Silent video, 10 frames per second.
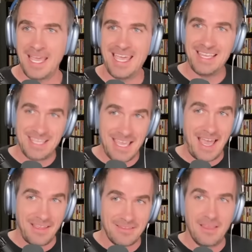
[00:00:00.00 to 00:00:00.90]
And
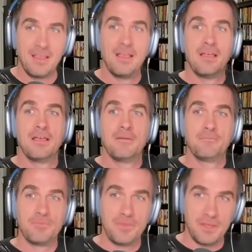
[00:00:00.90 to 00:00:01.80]
yet
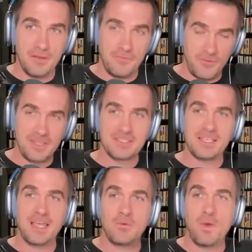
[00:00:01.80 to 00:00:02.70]
the
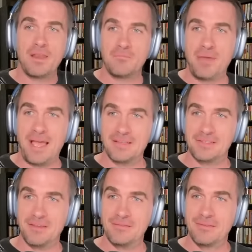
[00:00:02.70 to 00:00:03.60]
FinCEN went and
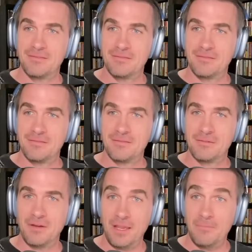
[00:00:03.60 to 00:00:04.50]
passed it,
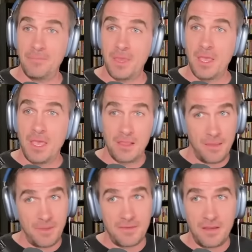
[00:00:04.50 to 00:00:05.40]
right? And
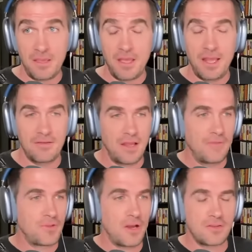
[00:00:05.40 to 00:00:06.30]
let me tell you,
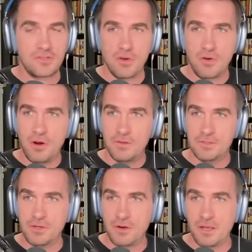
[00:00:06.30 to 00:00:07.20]
I've talked to Joe
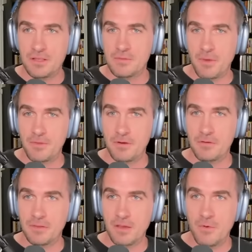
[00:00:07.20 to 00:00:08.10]
Carlisari and some other
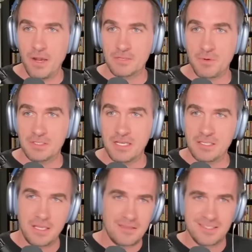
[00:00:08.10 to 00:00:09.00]
legal experts. I was
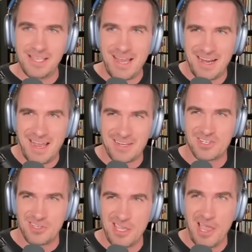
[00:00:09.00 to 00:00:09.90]
like, does that
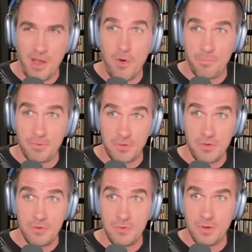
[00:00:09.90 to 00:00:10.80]
actually help
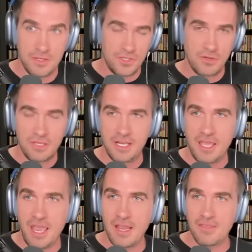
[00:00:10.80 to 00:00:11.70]
you as you're
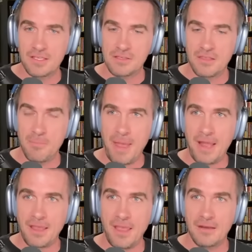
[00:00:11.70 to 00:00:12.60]
litigating this on the
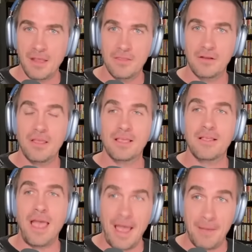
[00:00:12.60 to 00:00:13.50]
back end? And they're like,
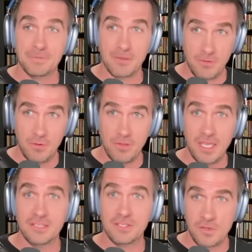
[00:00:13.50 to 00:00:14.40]

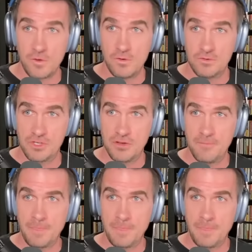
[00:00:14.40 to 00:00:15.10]
absolutely, it's huge,